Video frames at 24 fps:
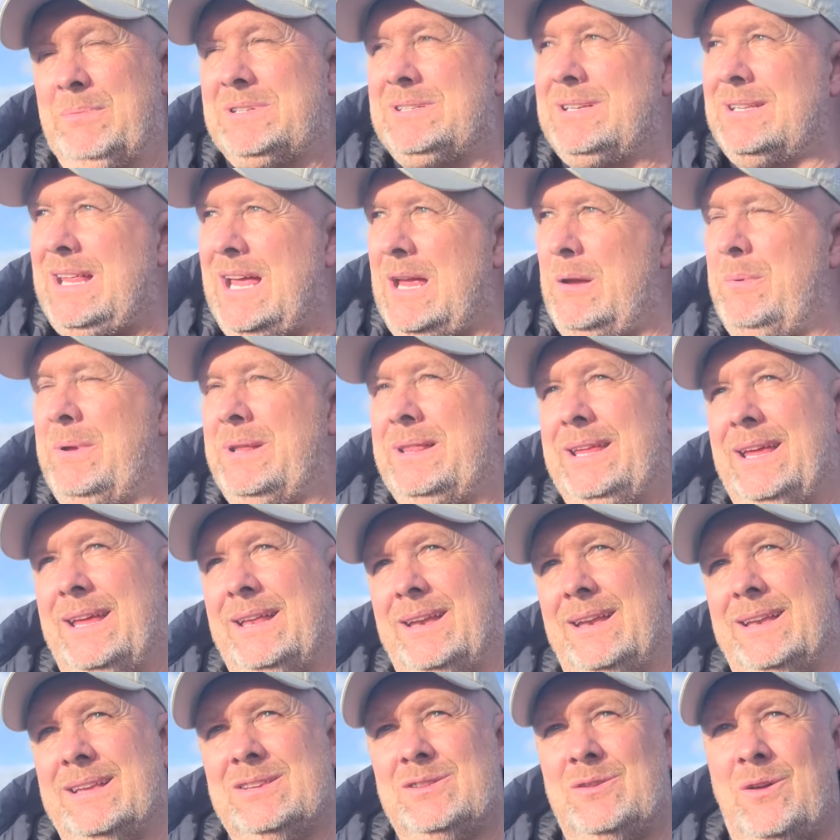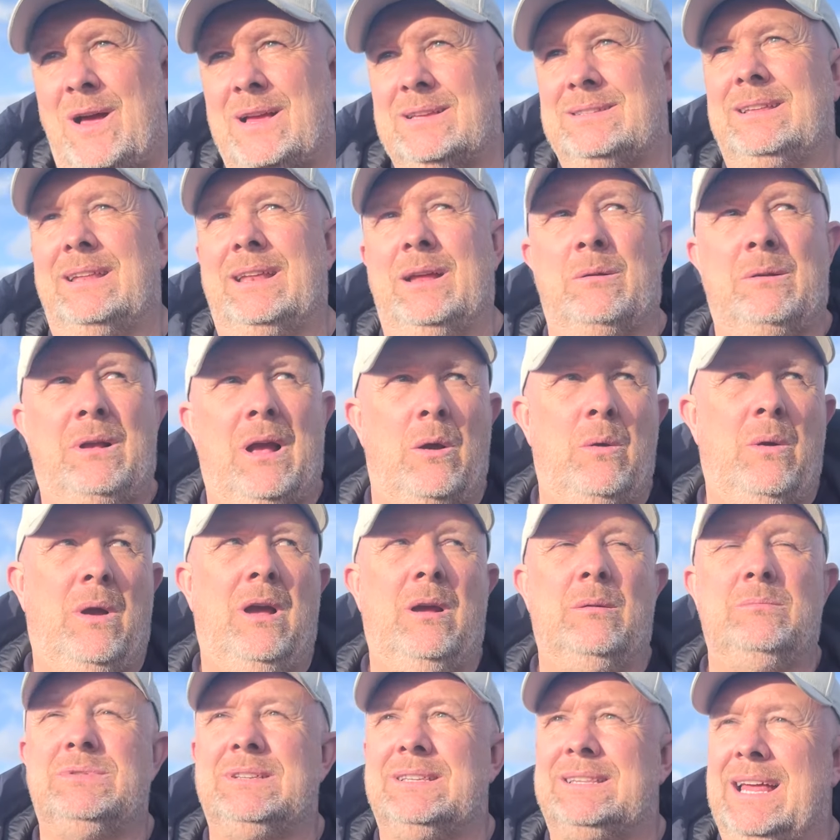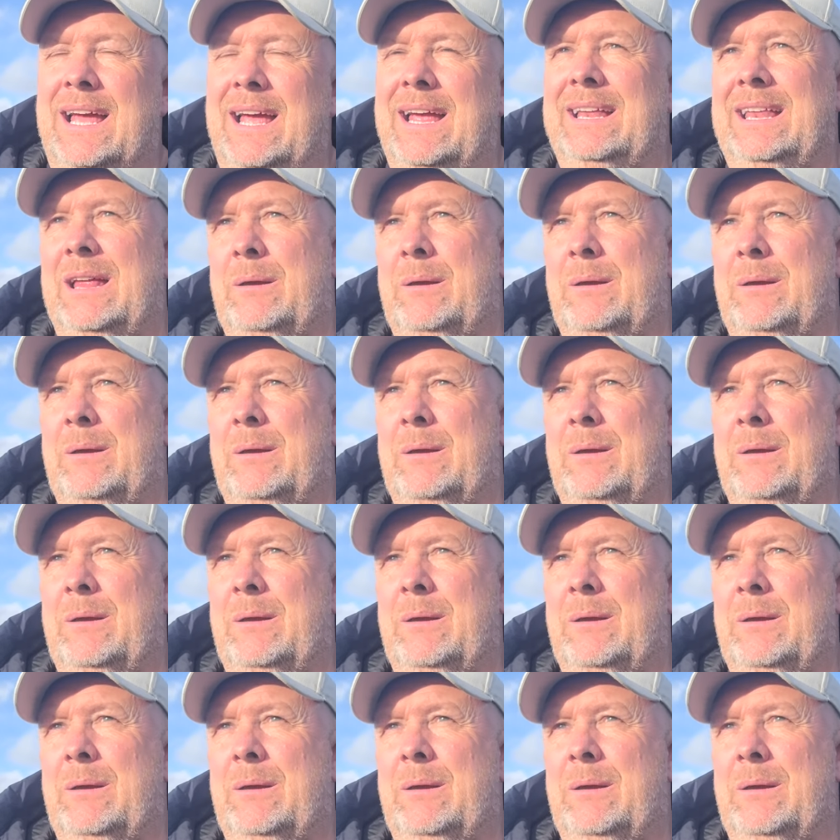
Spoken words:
But today we did, and it's nice that they'll go home today.